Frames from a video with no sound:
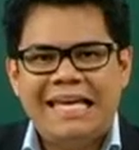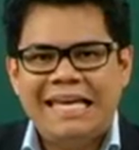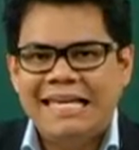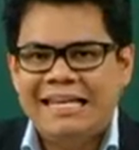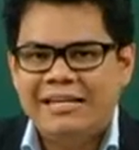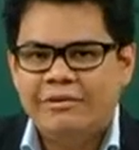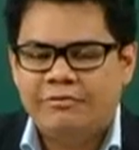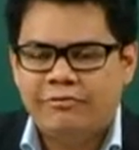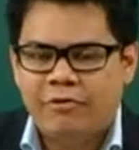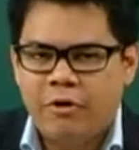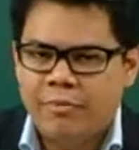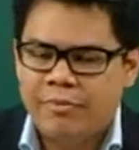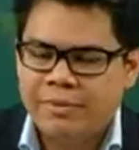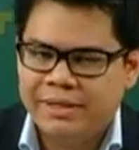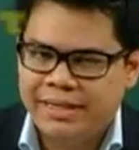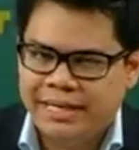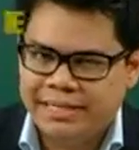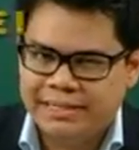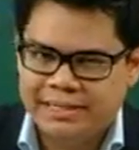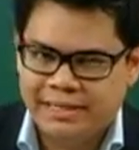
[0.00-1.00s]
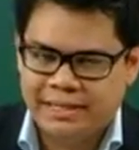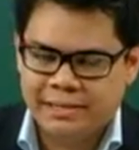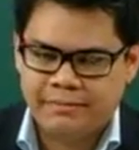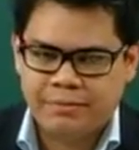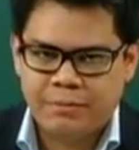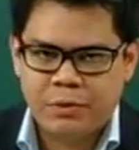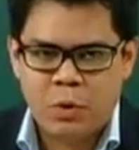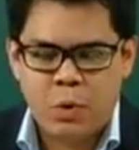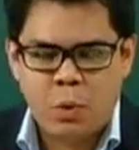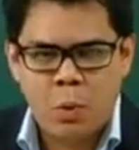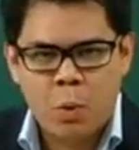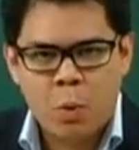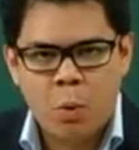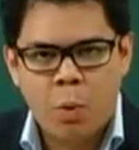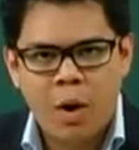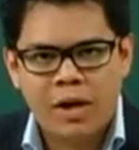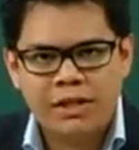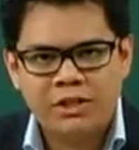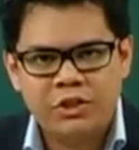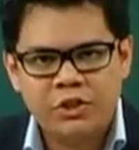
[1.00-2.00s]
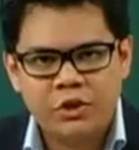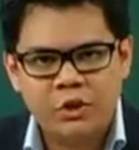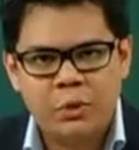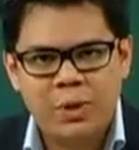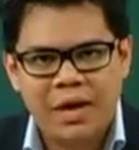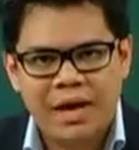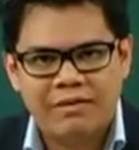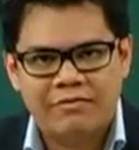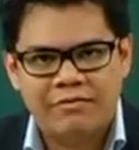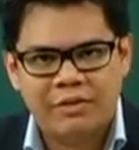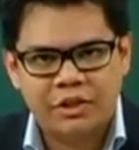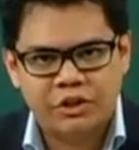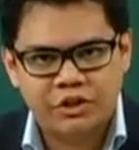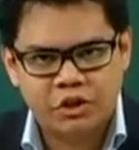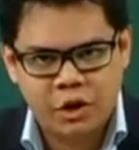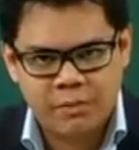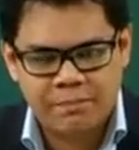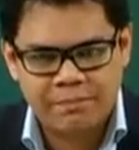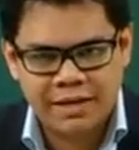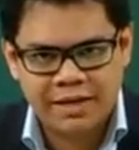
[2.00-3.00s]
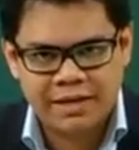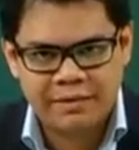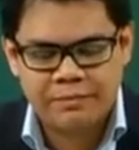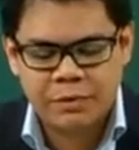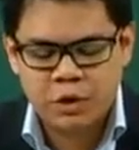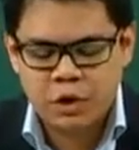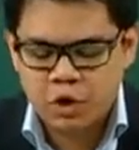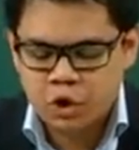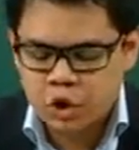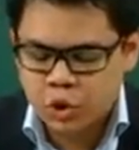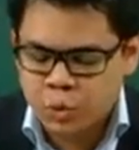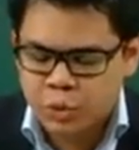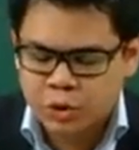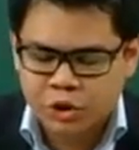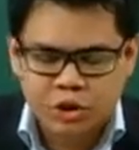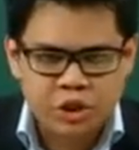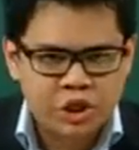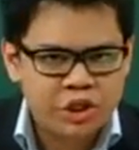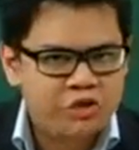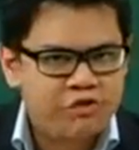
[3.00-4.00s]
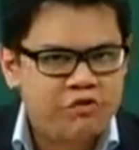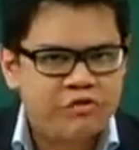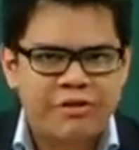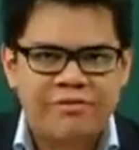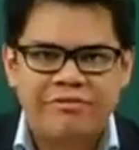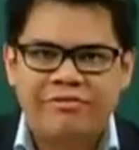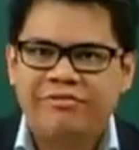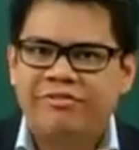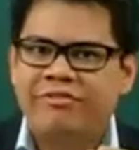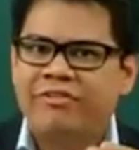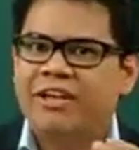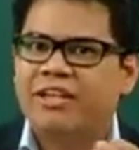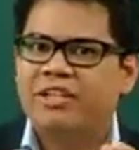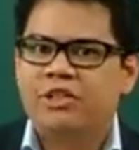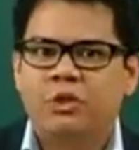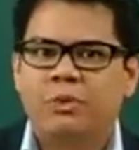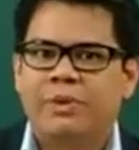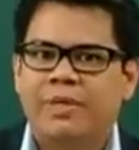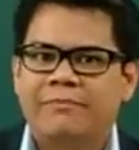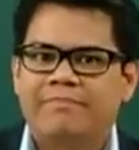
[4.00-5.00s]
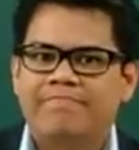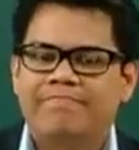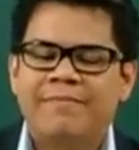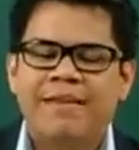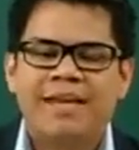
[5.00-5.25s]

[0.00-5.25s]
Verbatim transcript: In a formal letter, once you have the topic, you will just refer to it.